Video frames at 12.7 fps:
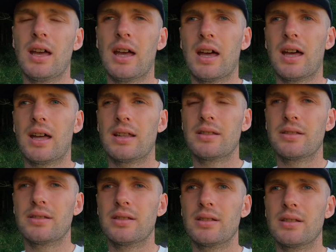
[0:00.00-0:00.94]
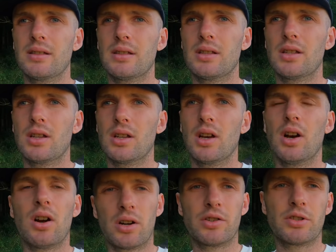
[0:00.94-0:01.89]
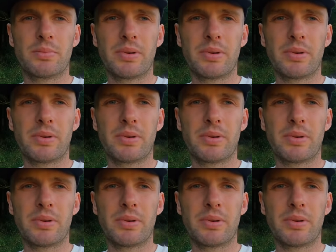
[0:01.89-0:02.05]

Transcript: and harder